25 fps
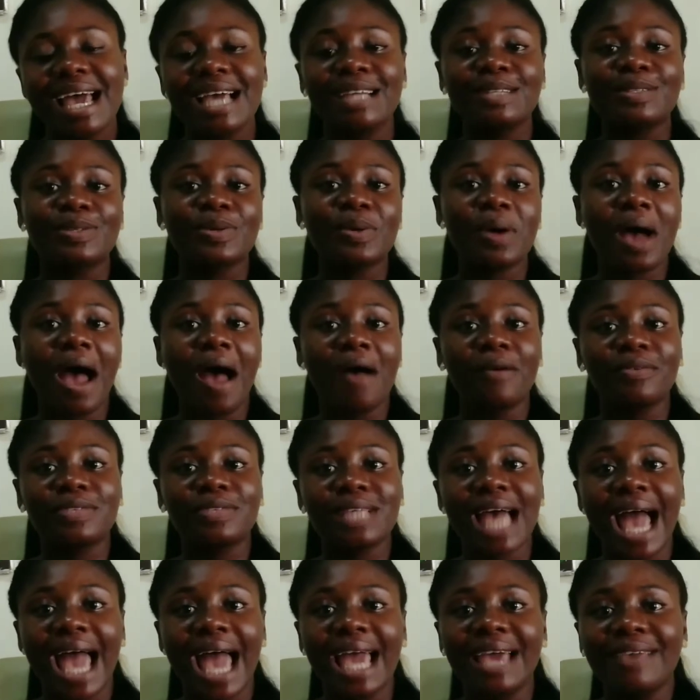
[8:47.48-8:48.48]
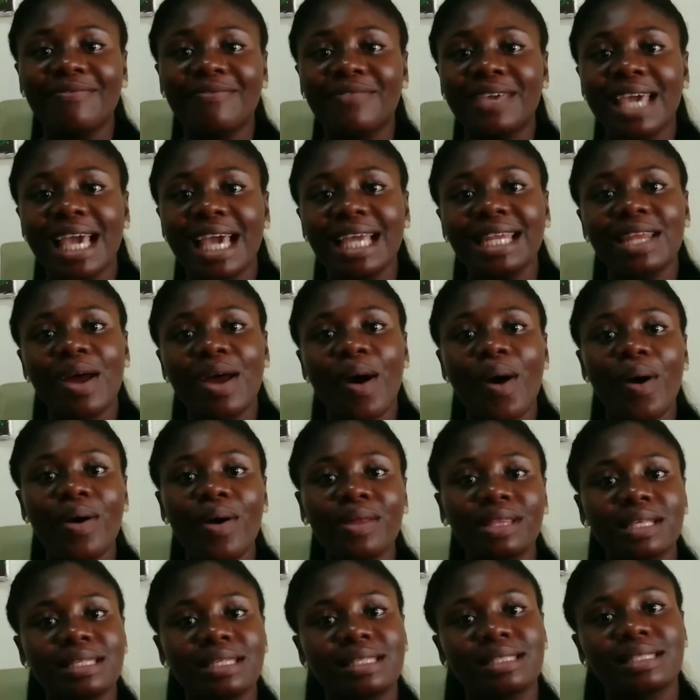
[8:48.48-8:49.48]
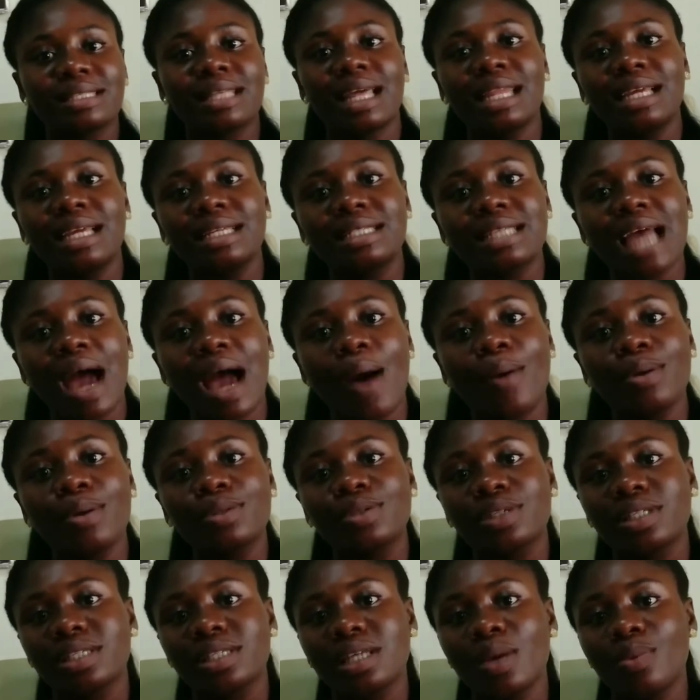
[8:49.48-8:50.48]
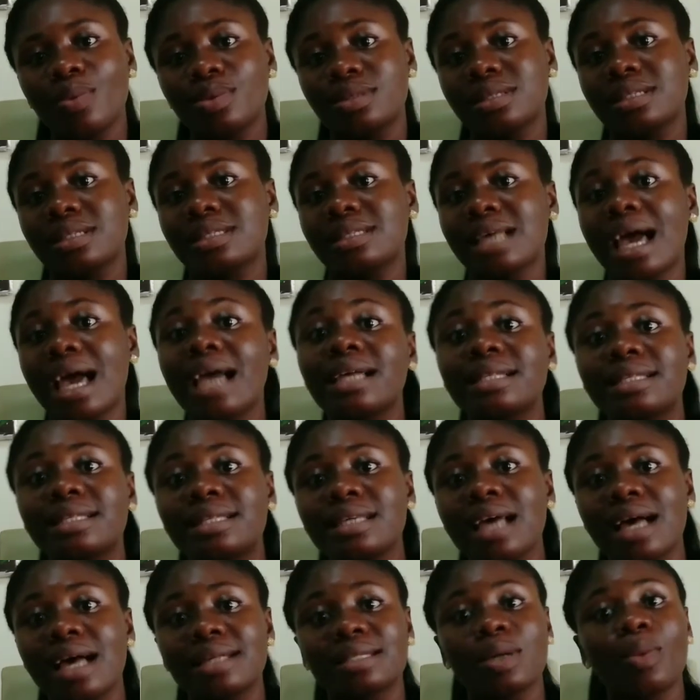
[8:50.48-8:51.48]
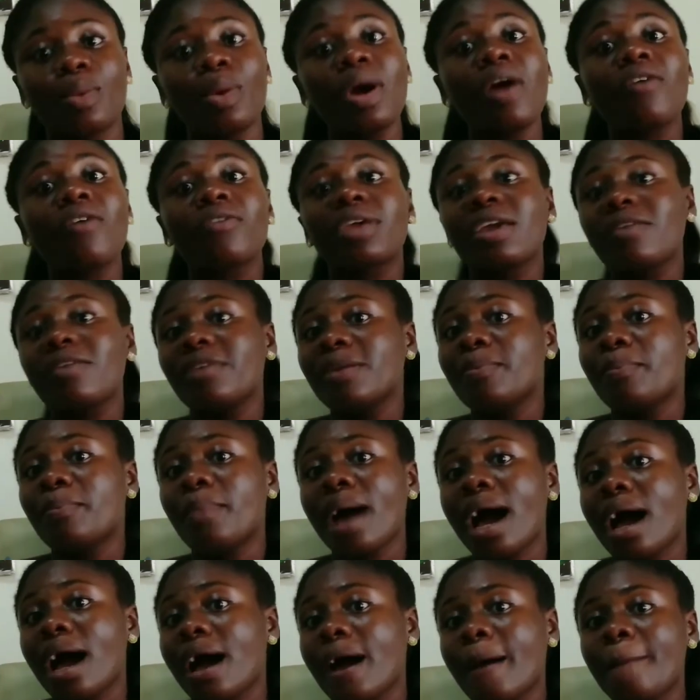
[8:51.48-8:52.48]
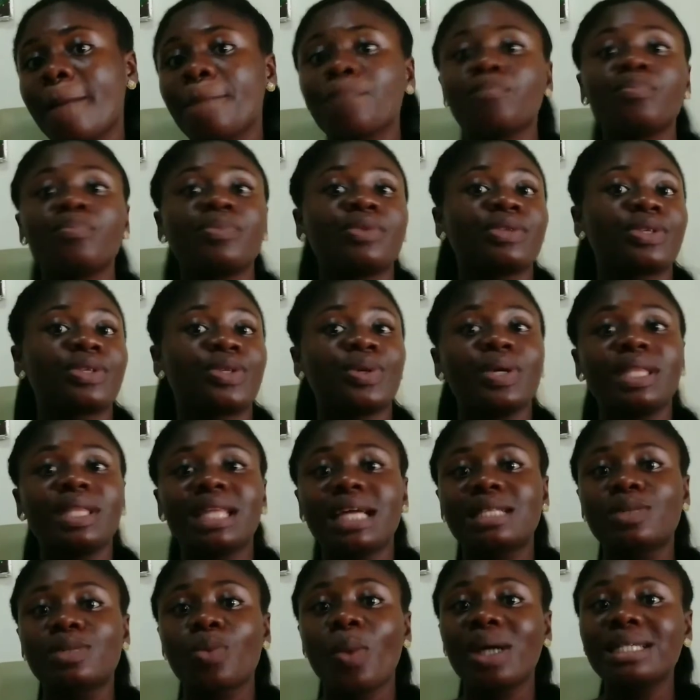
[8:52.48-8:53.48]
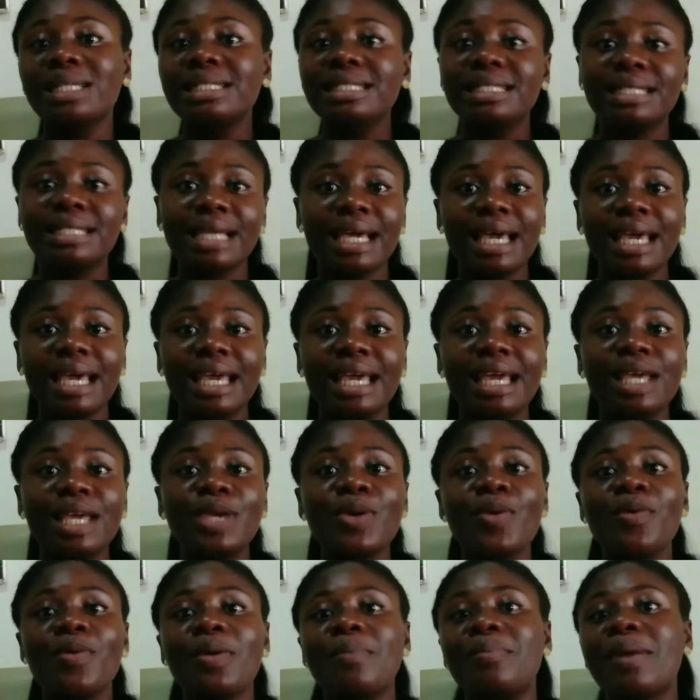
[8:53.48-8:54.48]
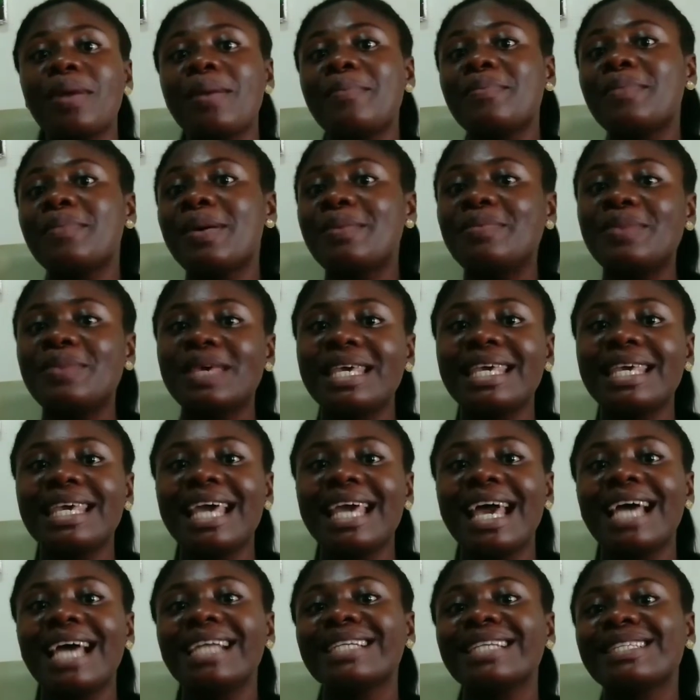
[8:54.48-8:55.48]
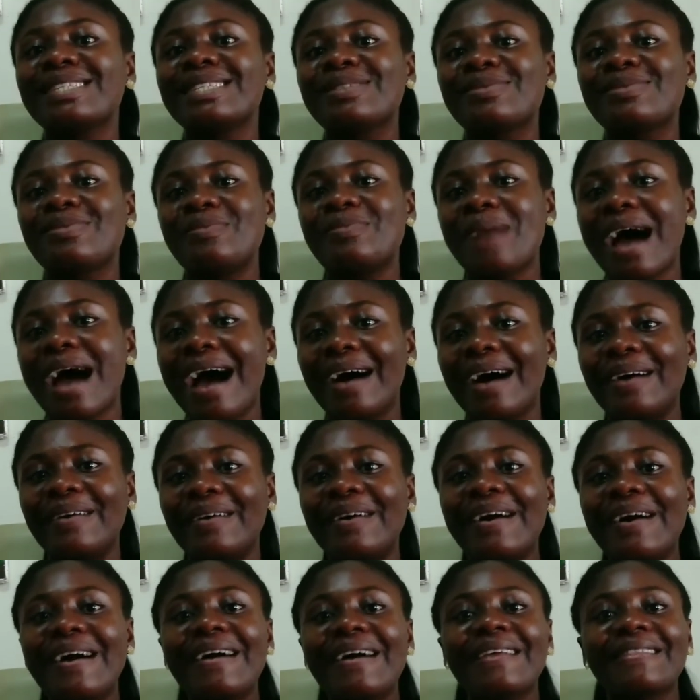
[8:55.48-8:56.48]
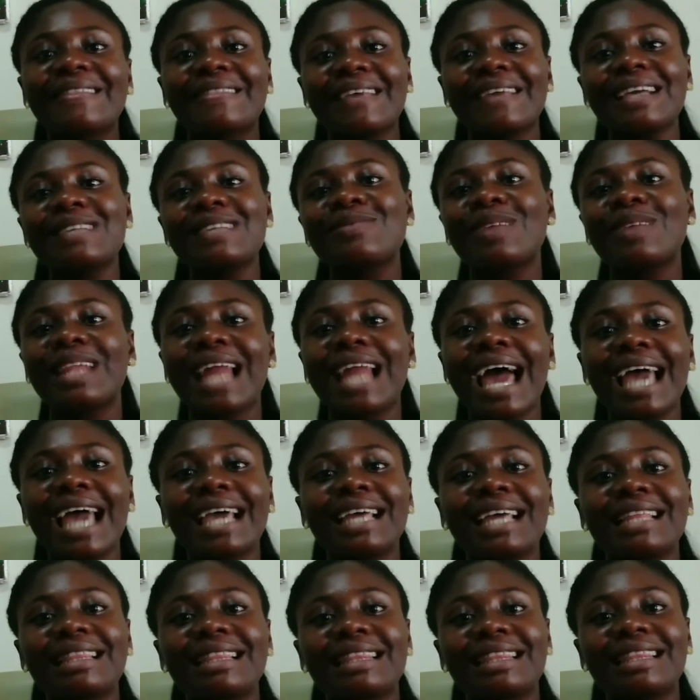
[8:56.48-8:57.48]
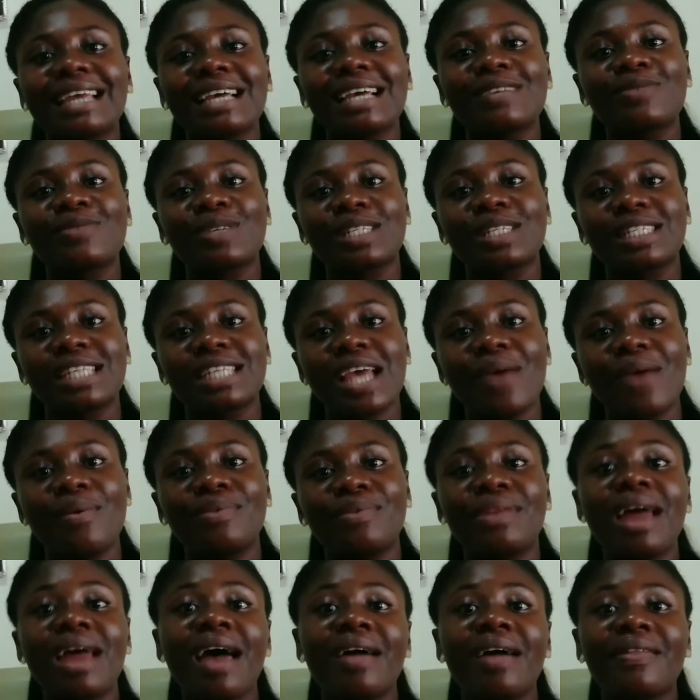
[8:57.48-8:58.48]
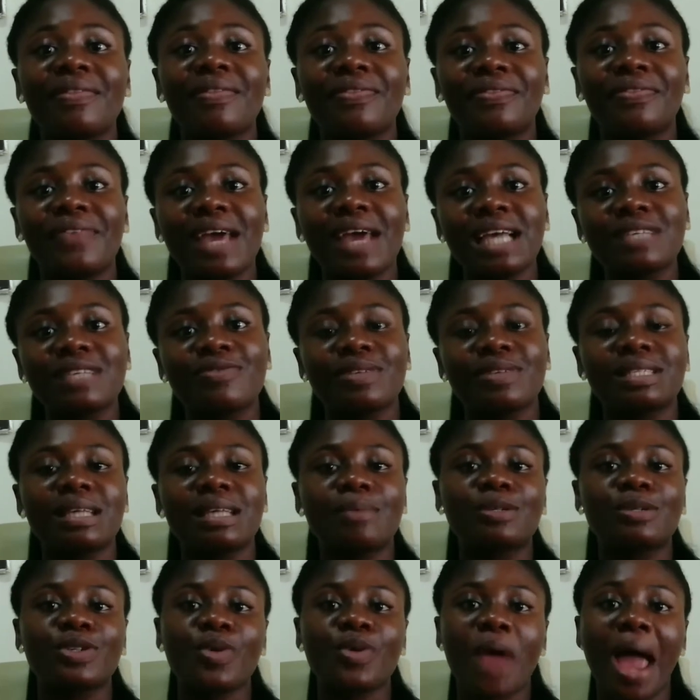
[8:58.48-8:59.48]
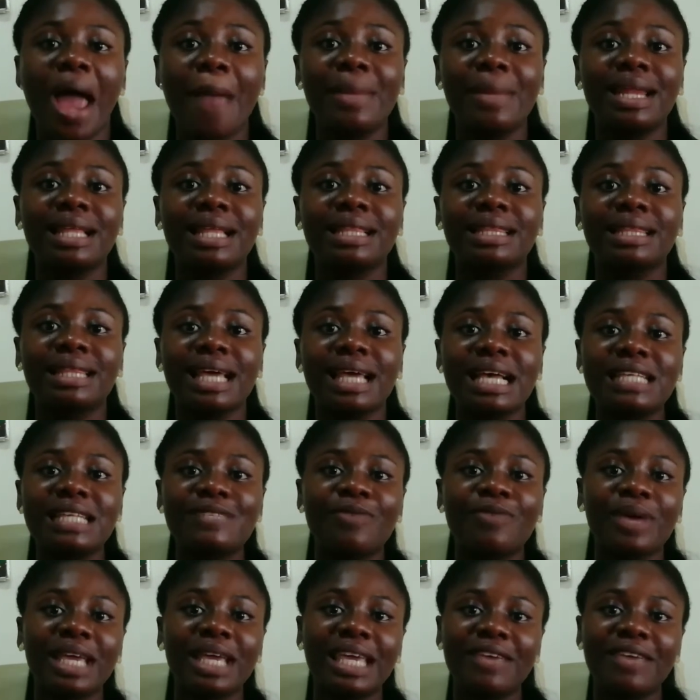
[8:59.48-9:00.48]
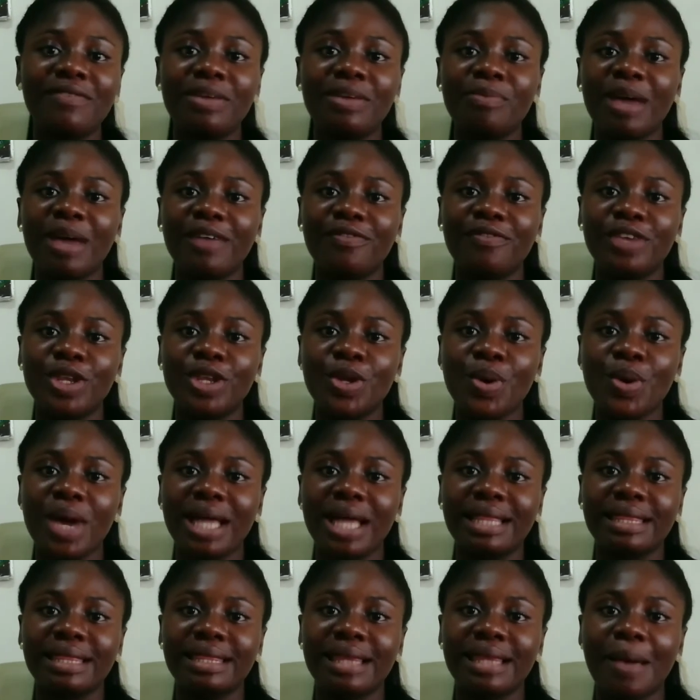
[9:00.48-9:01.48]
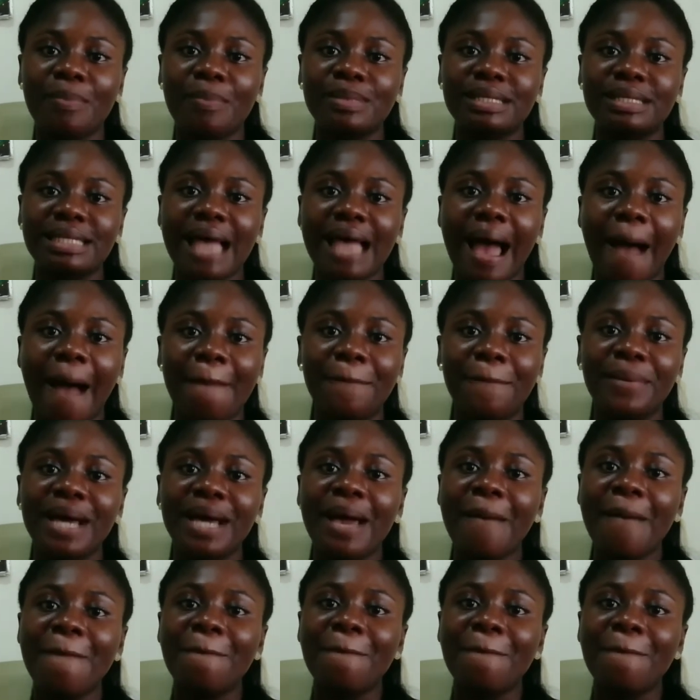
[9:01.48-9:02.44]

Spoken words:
And so after I gained all this knowledge, I want to share with society as a way of giving back, so that one day you remember me and smile. Thanks for liking, thanks for sharing, thanks for subscribing, and thanks for giving my video a thumbs up.